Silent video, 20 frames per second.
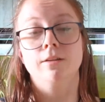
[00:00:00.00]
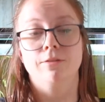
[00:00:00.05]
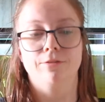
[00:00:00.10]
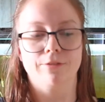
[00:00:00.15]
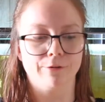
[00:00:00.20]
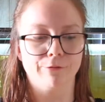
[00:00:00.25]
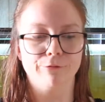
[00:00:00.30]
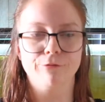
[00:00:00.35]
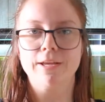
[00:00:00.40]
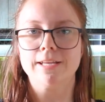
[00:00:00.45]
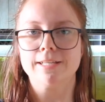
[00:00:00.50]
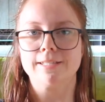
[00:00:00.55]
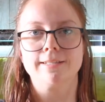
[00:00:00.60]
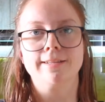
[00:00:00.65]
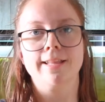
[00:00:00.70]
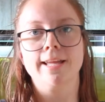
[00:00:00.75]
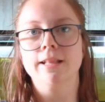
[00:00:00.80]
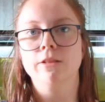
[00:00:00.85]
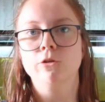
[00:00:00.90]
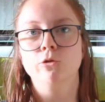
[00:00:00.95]
Their face,
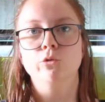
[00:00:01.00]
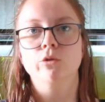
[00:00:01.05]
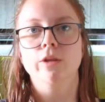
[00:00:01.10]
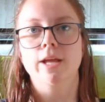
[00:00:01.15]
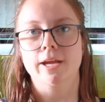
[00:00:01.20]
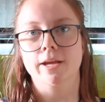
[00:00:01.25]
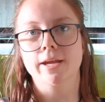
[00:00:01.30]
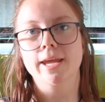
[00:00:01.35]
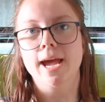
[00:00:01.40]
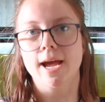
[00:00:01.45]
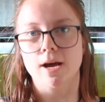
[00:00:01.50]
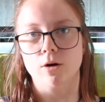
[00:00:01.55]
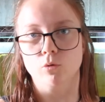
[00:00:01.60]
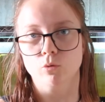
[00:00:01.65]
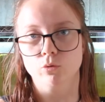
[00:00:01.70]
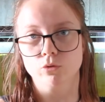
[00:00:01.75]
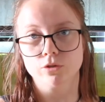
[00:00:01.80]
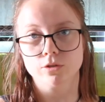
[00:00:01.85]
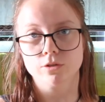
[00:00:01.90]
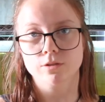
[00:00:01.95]
they look like
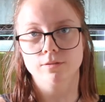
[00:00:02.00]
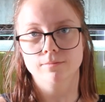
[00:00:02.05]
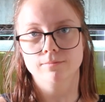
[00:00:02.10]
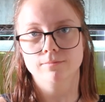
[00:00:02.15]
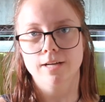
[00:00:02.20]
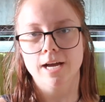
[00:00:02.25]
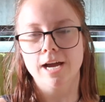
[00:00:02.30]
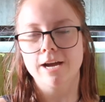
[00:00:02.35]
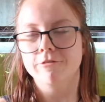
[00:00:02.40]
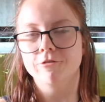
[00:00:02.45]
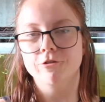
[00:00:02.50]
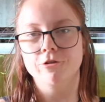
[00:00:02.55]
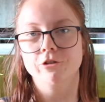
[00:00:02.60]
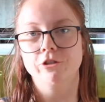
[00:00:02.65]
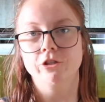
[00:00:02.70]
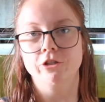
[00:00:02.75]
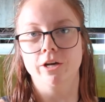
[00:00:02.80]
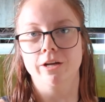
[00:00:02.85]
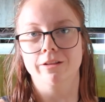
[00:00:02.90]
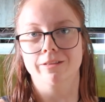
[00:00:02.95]
cows. How could
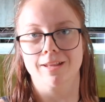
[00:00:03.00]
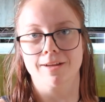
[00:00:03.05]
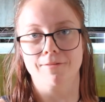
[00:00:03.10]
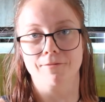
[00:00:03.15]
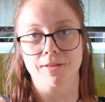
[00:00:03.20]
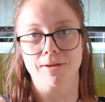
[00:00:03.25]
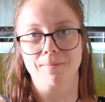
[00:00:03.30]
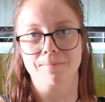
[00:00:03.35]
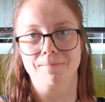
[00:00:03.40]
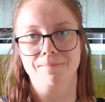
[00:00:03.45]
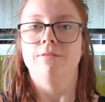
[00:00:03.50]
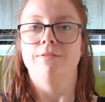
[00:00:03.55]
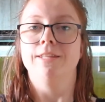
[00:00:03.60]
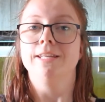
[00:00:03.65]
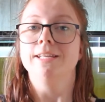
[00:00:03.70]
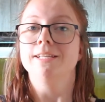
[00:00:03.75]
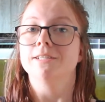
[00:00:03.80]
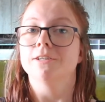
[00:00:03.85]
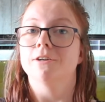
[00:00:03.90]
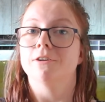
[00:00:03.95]
you not love them?
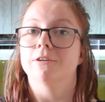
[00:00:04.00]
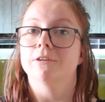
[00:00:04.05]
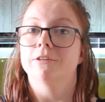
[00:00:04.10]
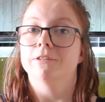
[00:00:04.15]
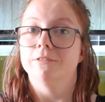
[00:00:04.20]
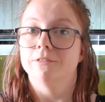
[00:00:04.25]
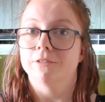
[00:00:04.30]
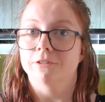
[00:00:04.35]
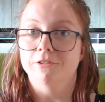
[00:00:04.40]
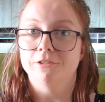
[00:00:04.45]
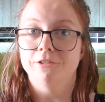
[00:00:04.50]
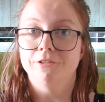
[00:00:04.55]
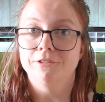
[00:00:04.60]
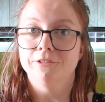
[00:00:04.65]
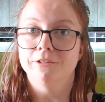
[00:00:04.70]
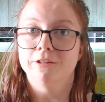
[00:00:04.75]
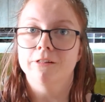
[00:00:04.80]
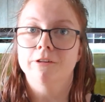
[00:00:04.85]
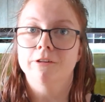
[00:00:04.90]
These are nocturnal